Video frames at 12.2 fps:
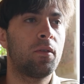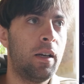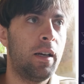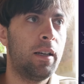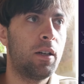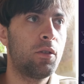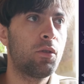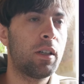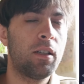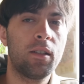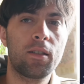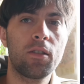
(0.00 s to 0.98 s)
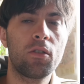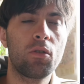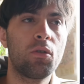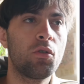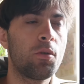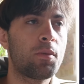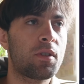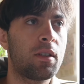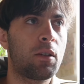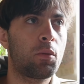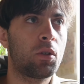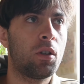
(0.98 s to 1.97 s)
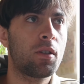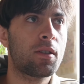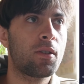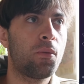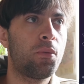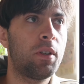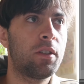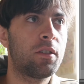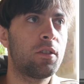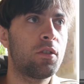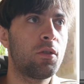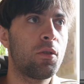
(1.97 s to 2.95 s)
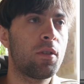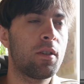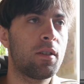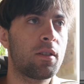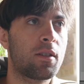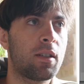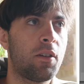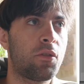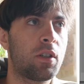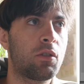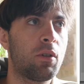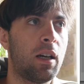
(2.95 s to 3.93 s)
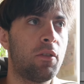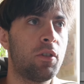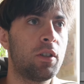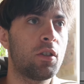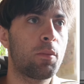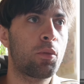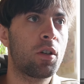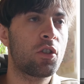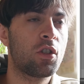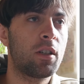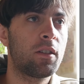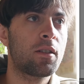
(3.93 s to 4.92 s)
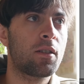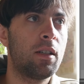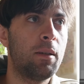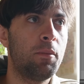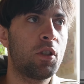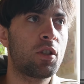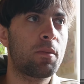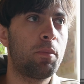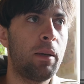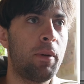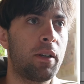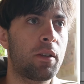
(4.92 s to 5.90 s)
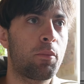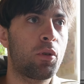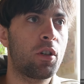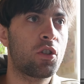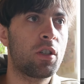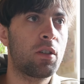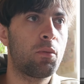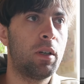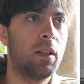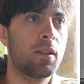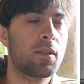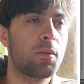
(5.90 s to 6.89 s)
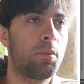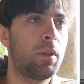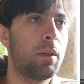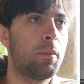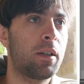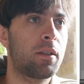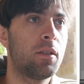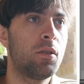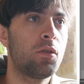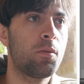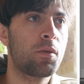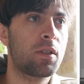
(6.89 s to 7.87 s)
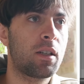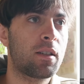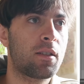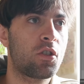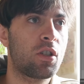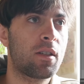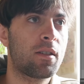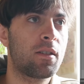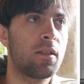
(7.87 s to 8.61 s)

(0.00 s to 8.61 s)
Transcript: And now you can listen to loops that would also fit to the stuff that you have in your project. So let me just play back the project while also playing back the loops that are suggested